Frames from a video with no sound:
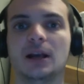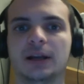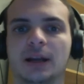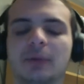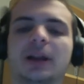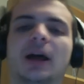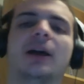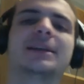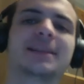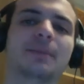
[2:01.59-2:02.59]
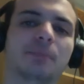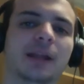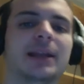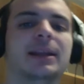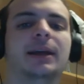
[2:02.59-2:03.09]
Number 9 is the
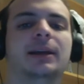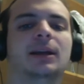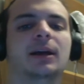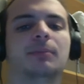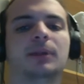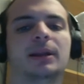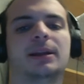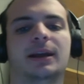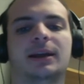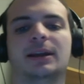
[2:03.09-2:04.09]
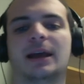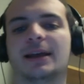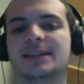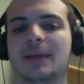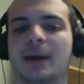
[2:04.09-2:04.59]
Blood Knight. Blood Knight
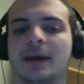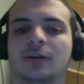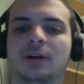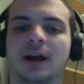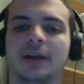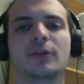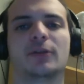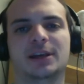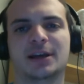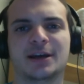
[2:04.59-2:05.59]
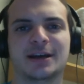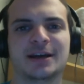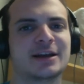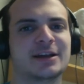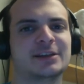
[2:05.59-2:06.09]
has that battle cry that
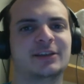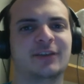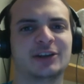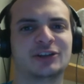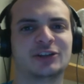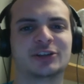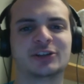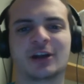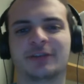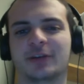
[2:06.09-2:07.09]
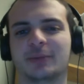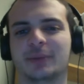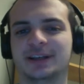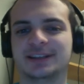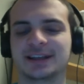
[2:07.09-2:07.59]
Divine Shields off other
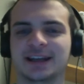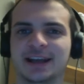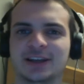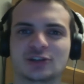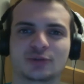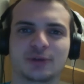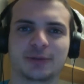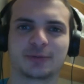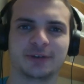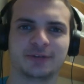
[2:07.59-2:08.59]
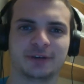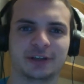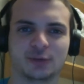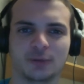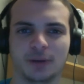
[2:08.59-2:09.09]
minions, and it gains 3/3 for
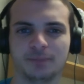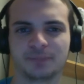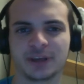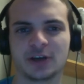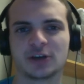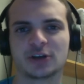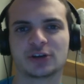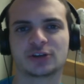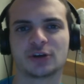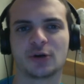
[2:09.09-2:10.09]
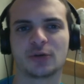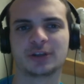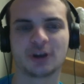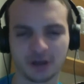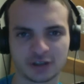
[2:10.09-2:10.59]
each one. So this
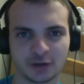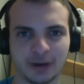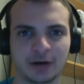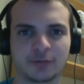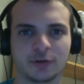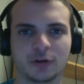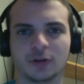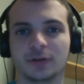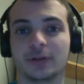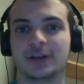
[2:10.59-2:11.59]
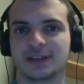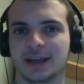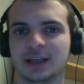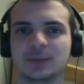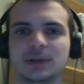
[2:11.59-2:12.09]
card is so powerful these
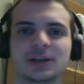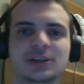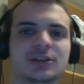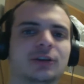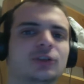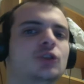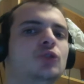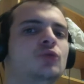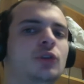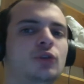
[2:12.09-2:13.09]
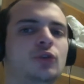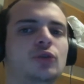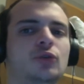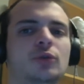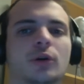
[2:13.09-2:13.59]
days because there are
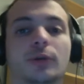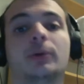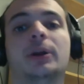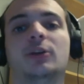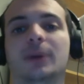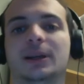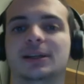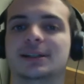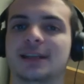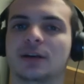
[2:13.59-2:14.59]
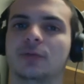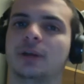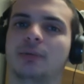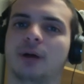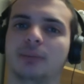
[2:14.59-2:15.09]
3 new minions that are
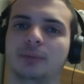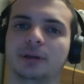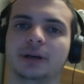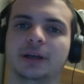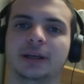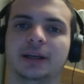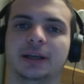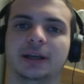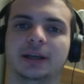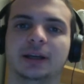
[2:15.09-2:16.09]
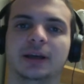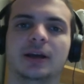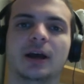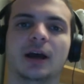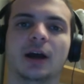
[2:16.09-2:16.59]
really popular in
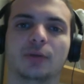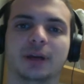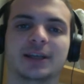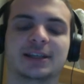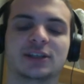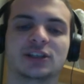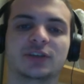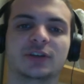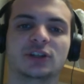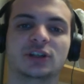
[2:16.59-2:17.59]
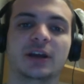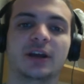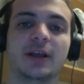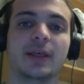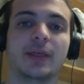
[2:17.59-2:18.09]
Arena since GVG
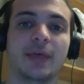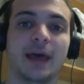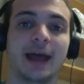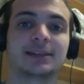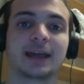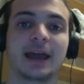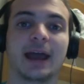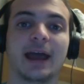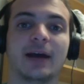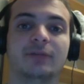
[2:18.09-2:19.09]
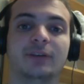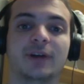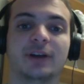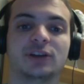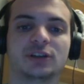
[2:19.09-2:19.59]
that have
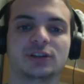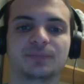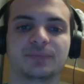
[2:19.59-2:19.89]
Divine Shields.